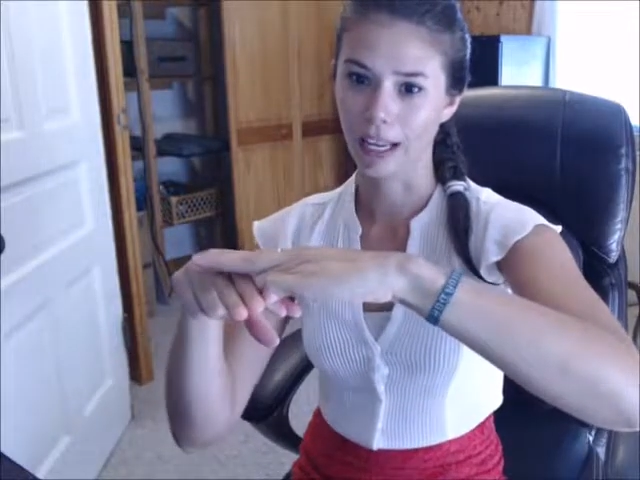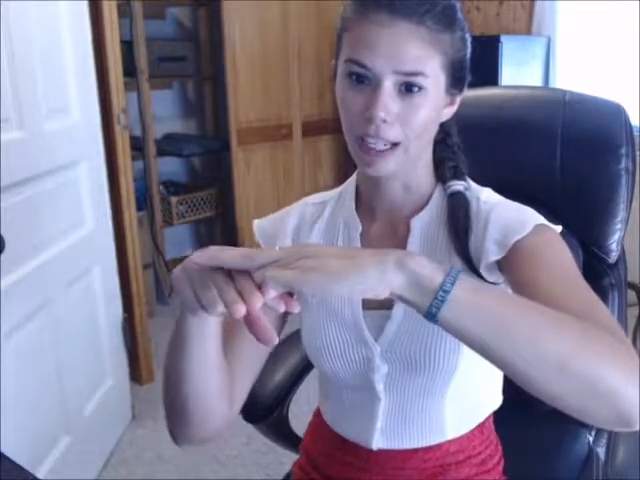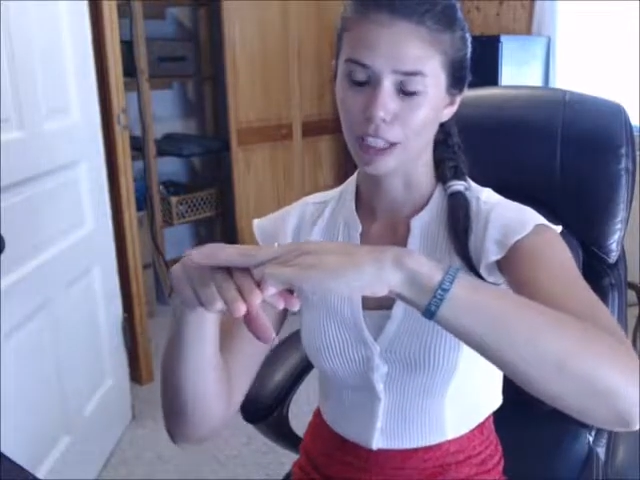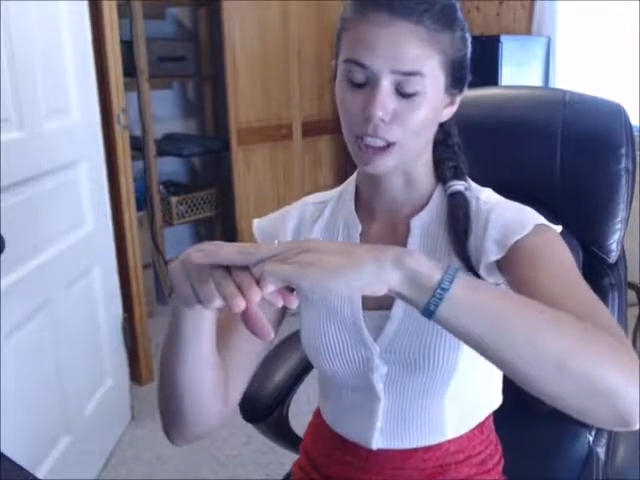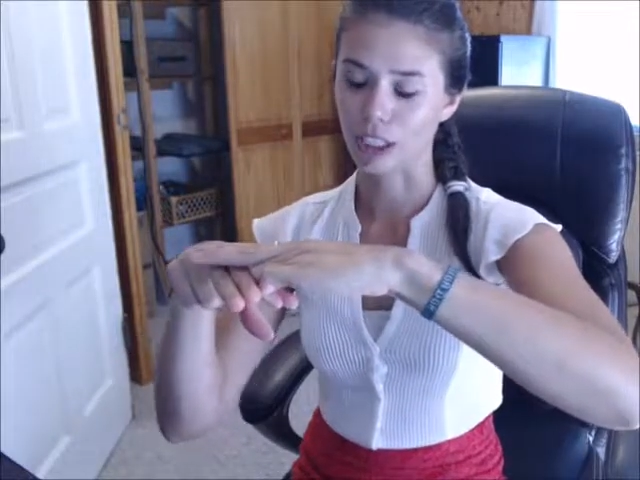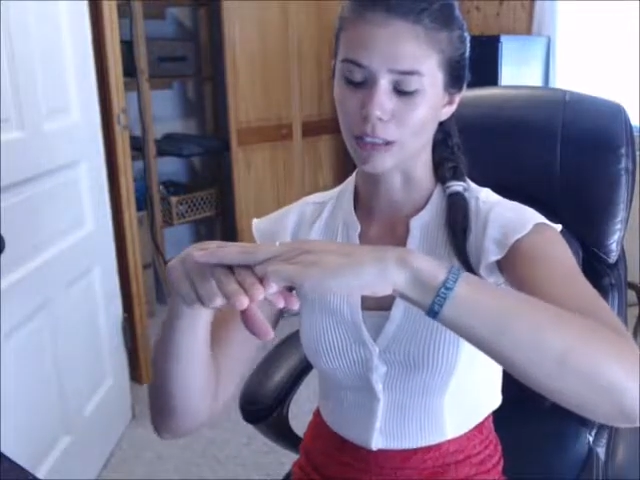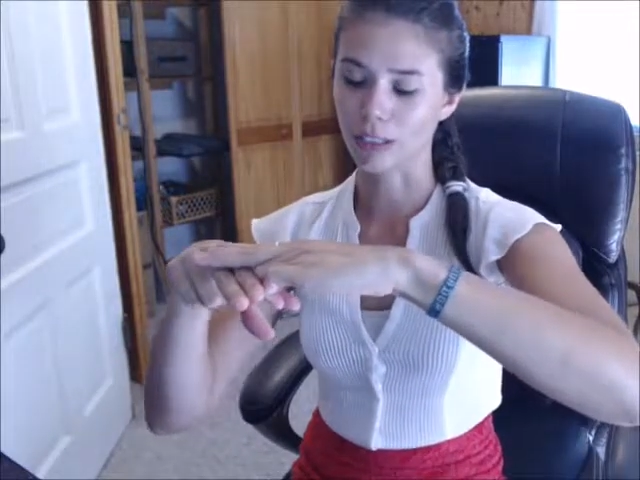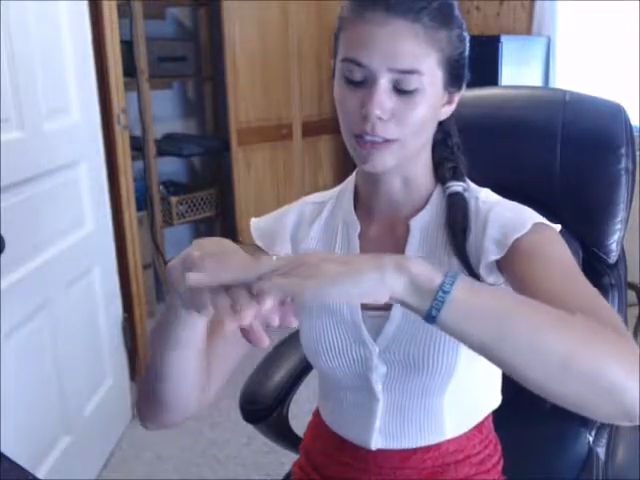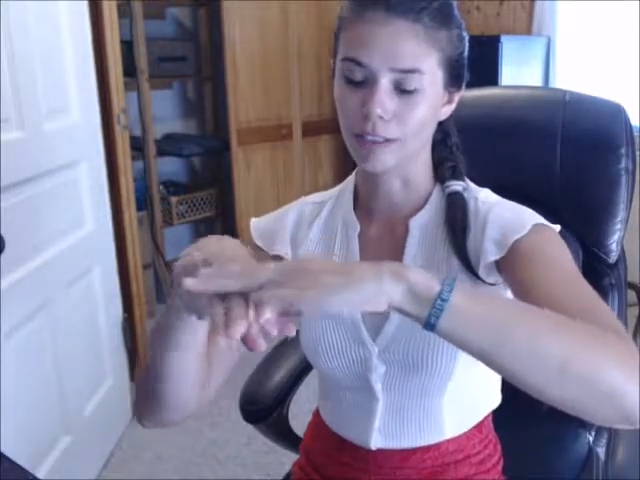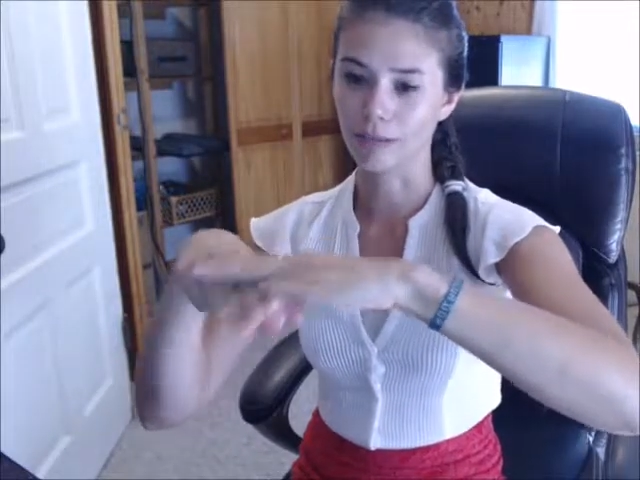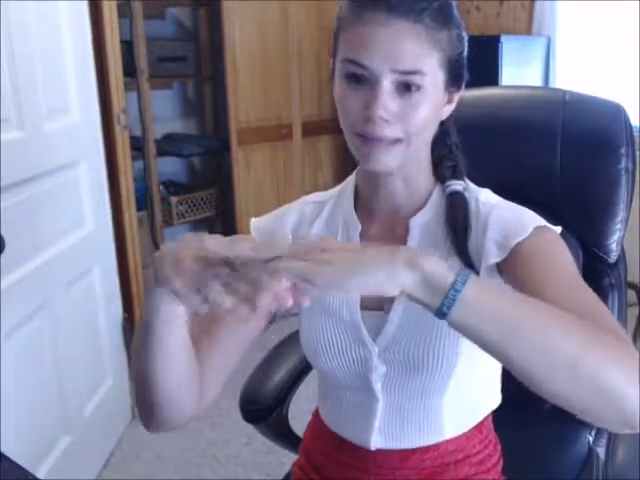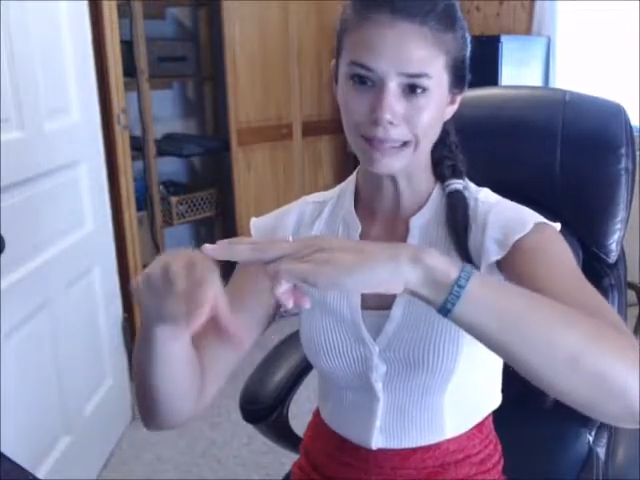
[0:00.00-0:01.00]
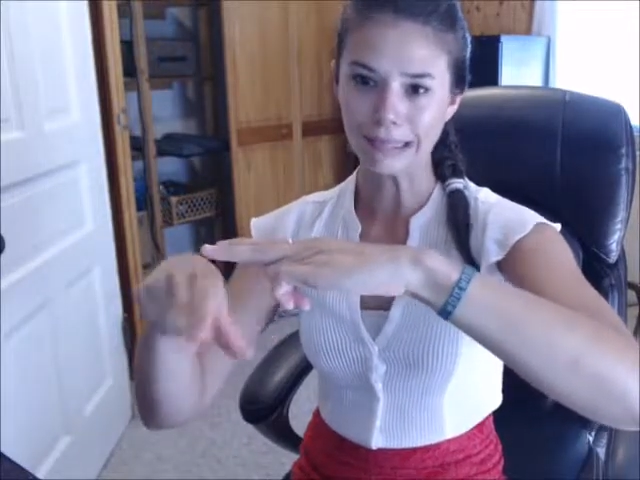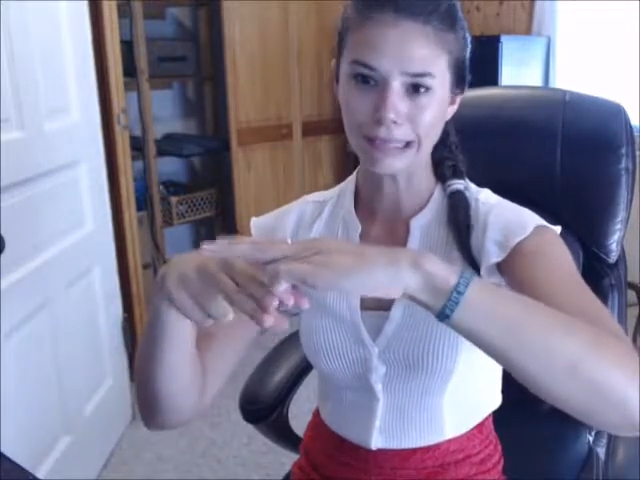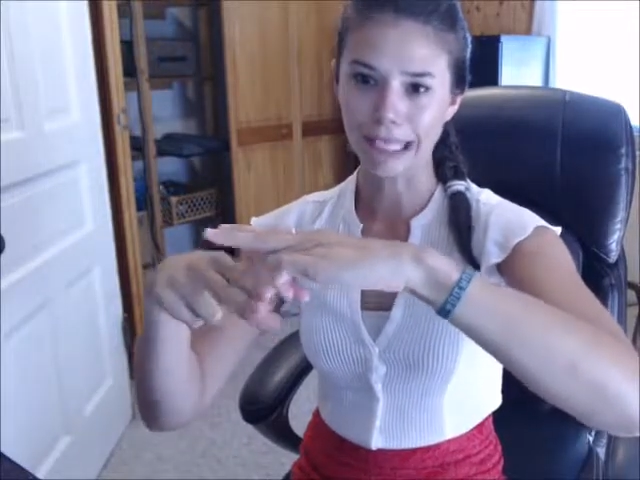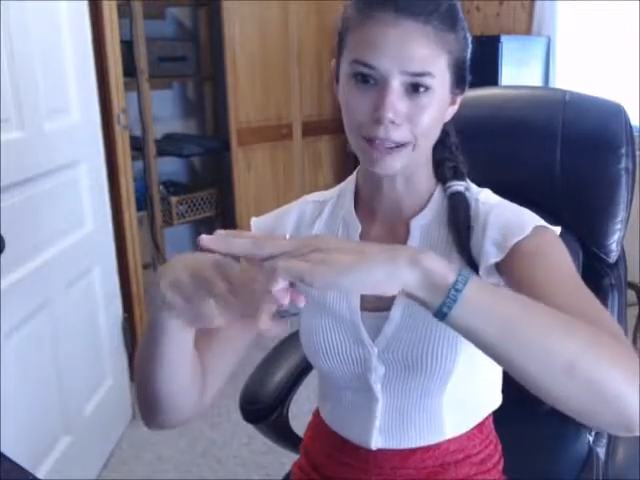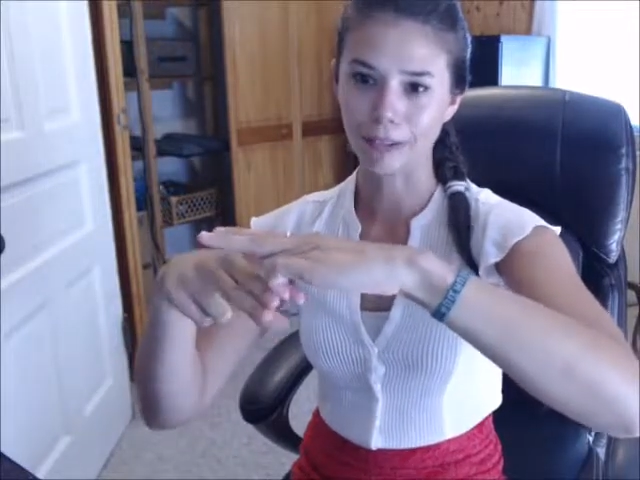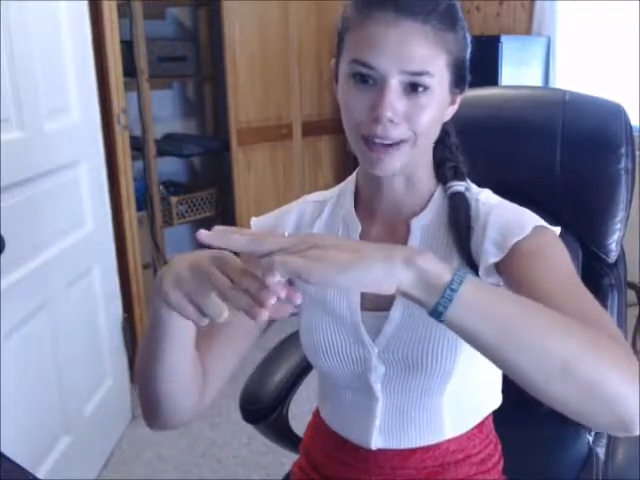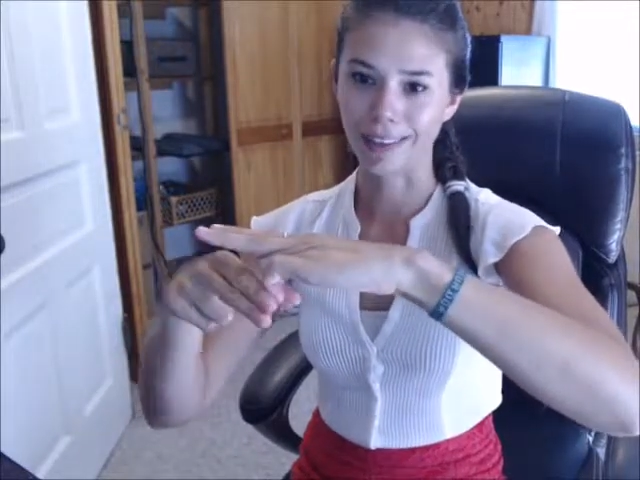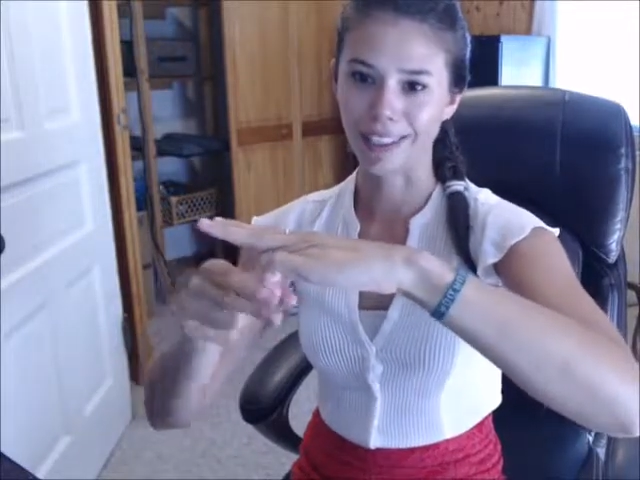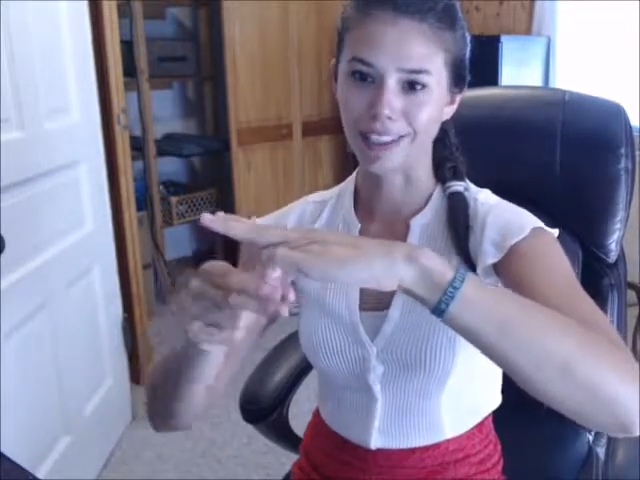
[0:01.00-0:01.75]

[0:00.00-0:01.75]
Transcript: just hit right in there.